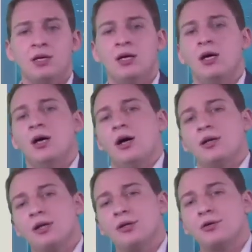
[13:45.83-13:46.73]

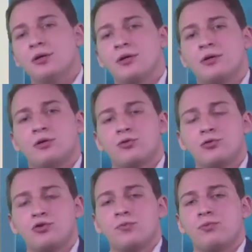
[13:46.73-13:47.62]
Another crucial
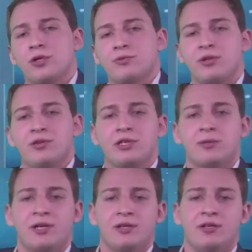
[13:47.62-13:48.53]
point when you think about
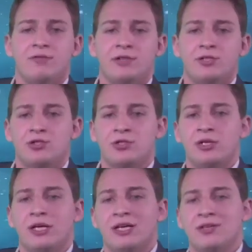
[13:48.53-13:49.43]
innovation
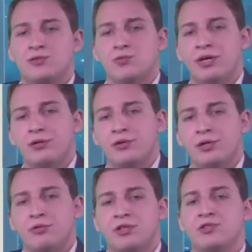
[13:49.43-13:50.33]
is whether there is
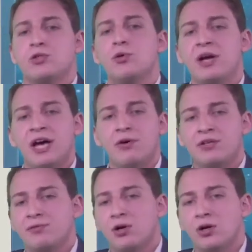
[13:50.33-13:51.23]
know-how
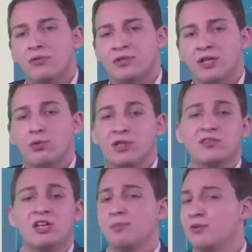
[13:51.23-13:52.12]
involved, and what type
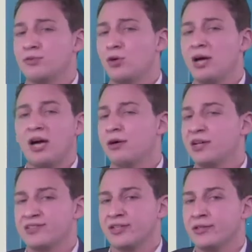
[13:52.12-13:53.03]
of know-how is
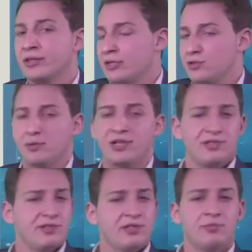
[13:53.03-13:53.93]
it. So is it
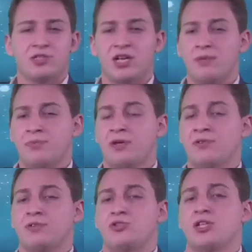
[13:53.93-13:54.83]
some type of a
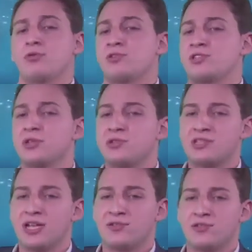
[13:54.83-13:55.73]
general skill set?
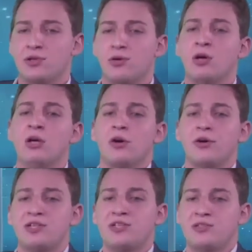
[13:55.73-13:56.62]
So are
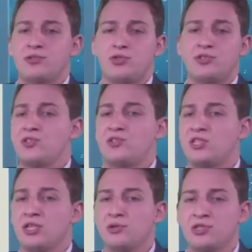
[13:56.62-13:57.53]
these just the skills
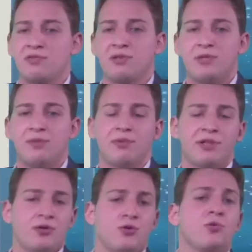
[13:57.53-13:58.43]
of the people that you're
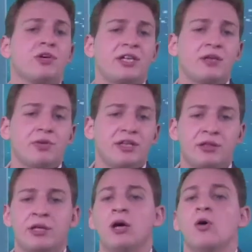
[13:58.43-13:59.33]
working with?
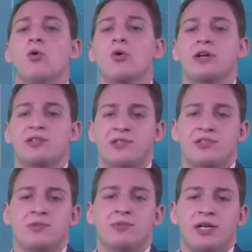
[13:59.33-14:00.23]
Or is this some
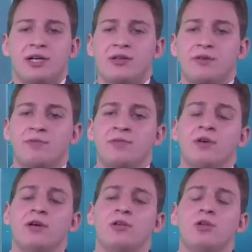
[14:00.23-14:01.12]
kind of
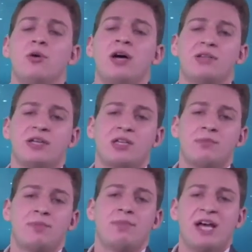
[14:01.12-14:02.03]
know-how that can be
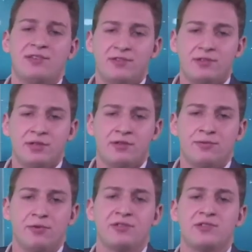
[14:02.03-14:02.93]
patented? For
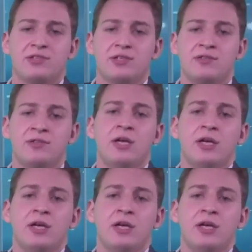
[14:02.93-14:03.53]
instance, in